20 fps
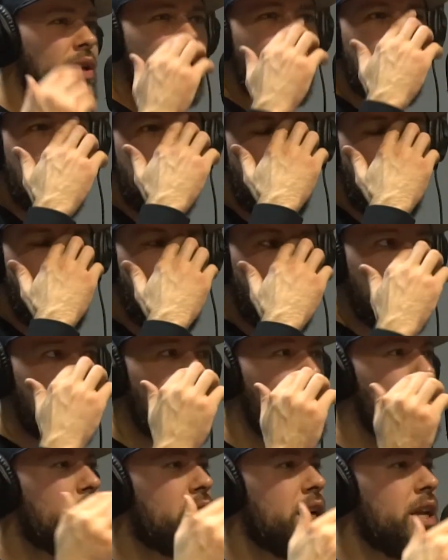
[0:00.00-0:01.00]
this shit up. Look,
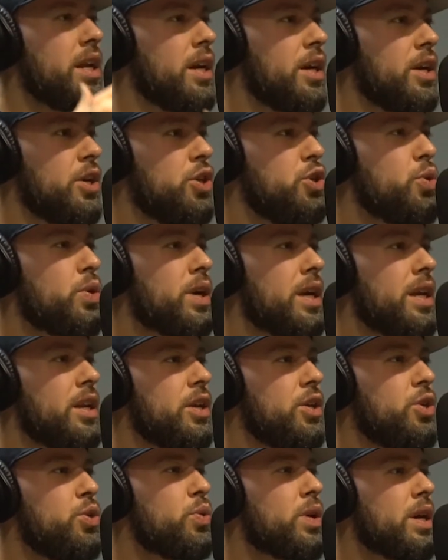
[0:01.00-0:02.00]
this you shit can, up. you can,
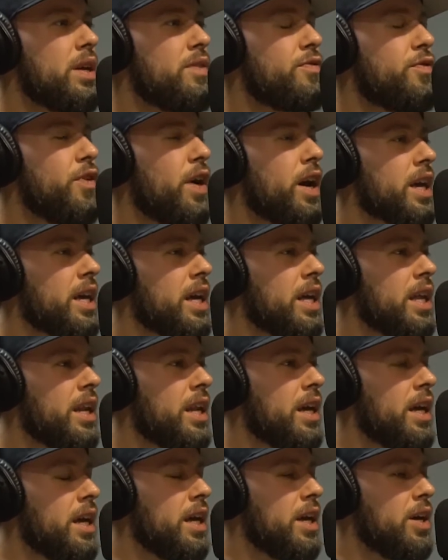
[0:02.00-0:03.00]
you can
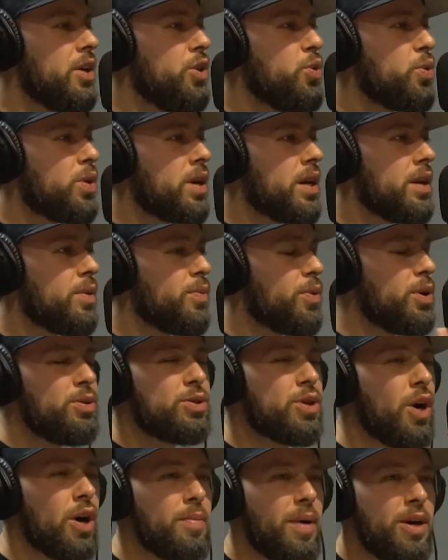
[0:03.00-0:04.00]
fucking. You can, what are you
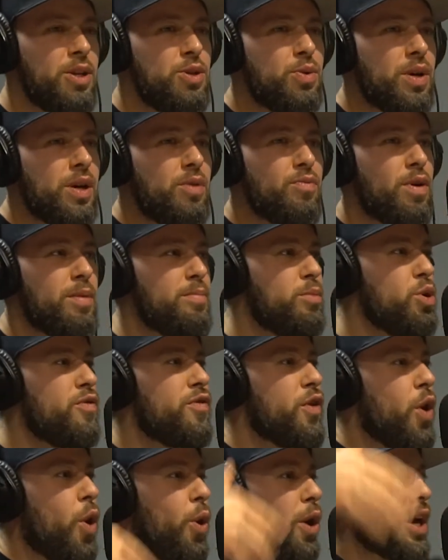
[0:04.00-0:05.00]
talking about? You can
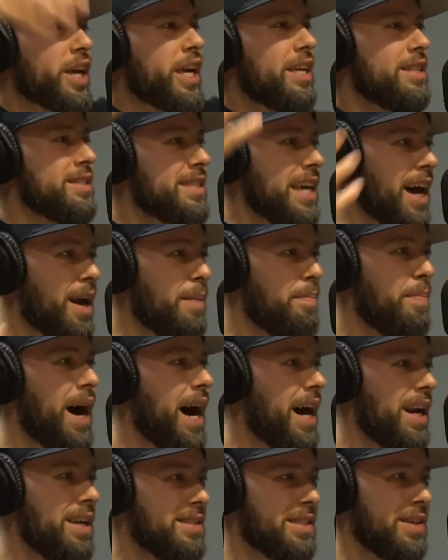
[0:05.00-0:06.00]
remove organs out of
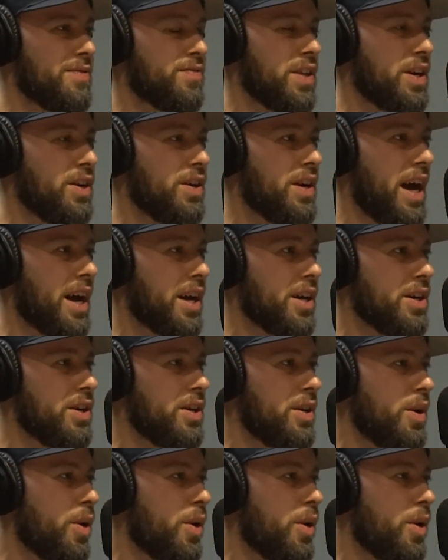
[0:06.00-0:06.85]
bodies if they're not